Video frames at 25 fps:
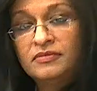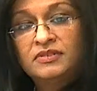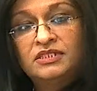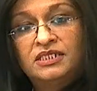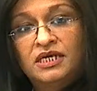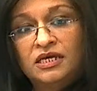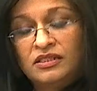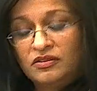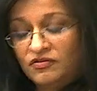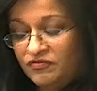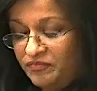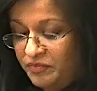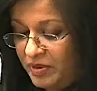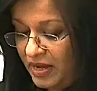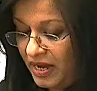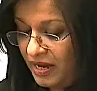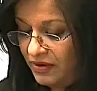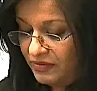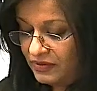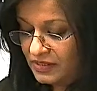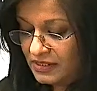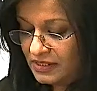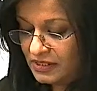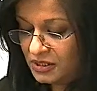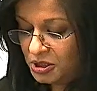death of
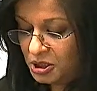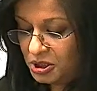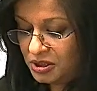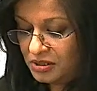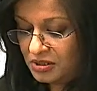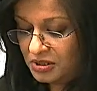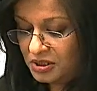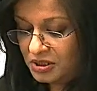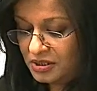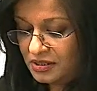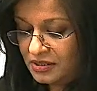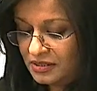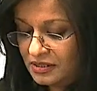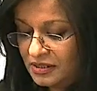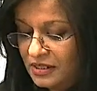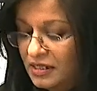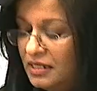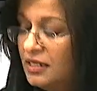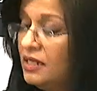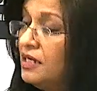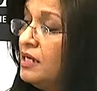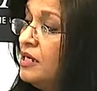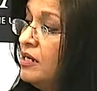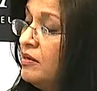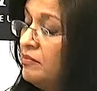parents and children,
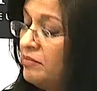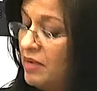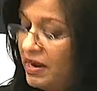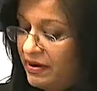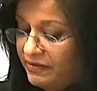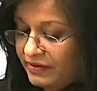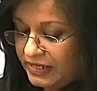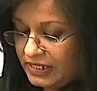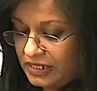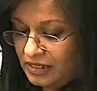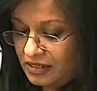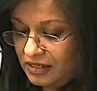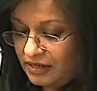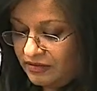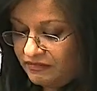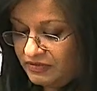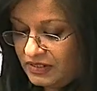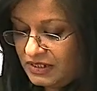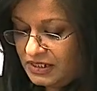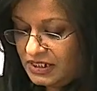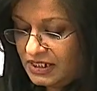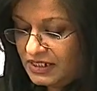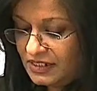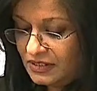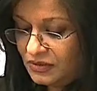marital love
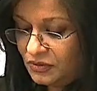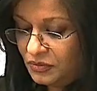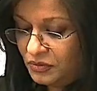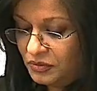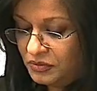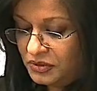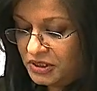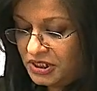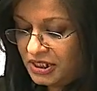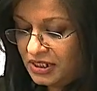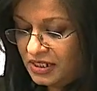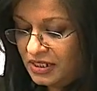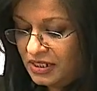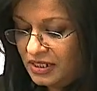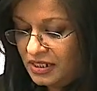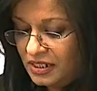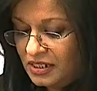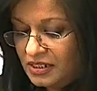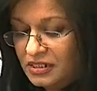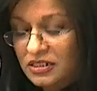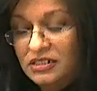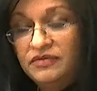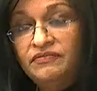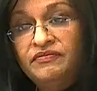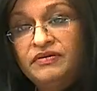and discord,
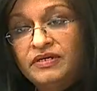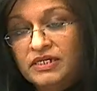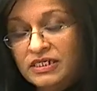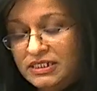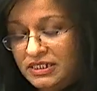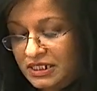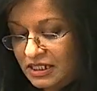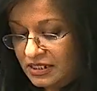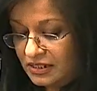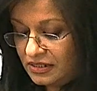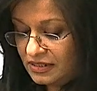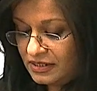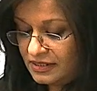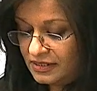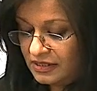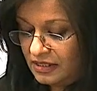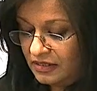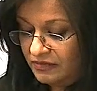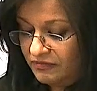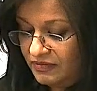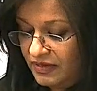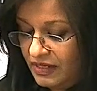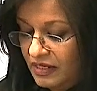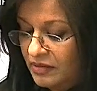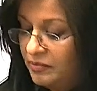difficulty
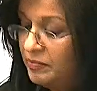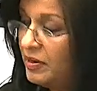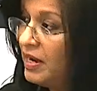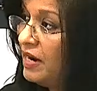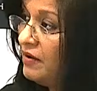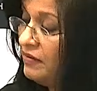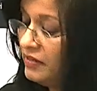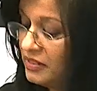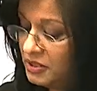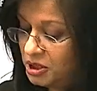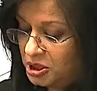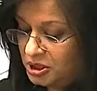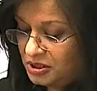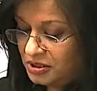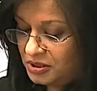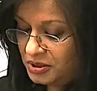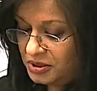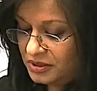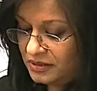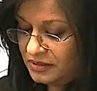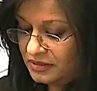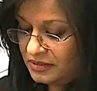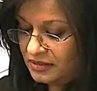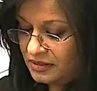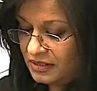conceiving and bearing
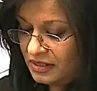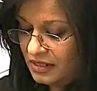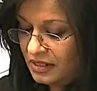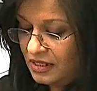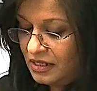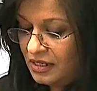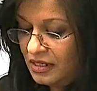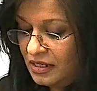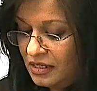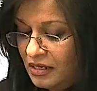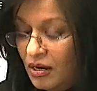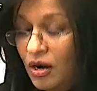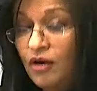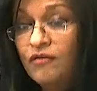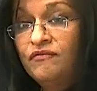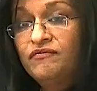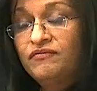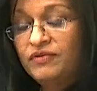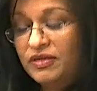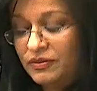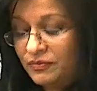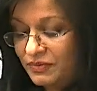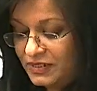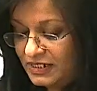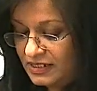children,
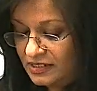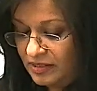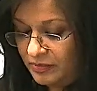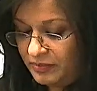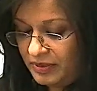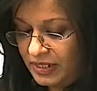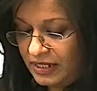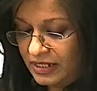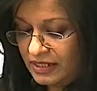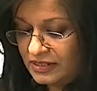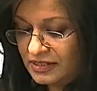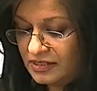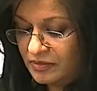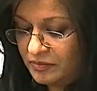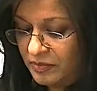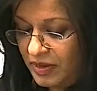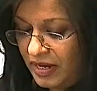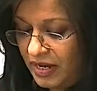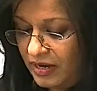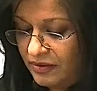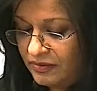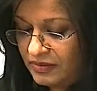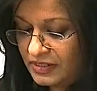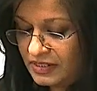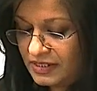conflict with siblings and
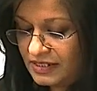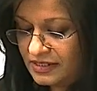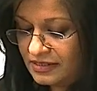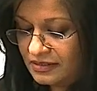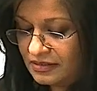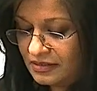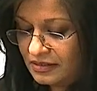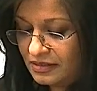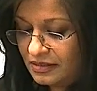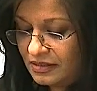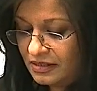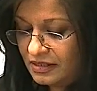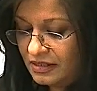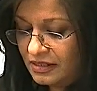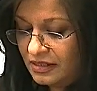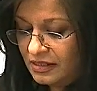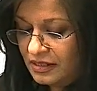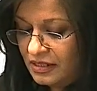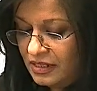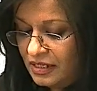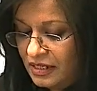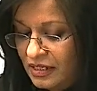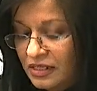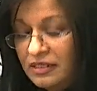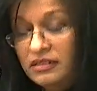parents.
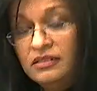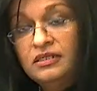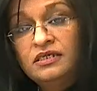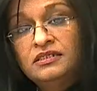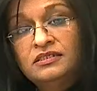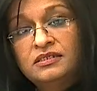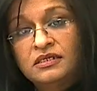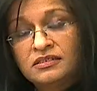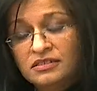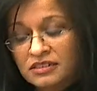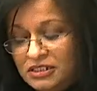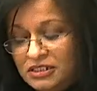These are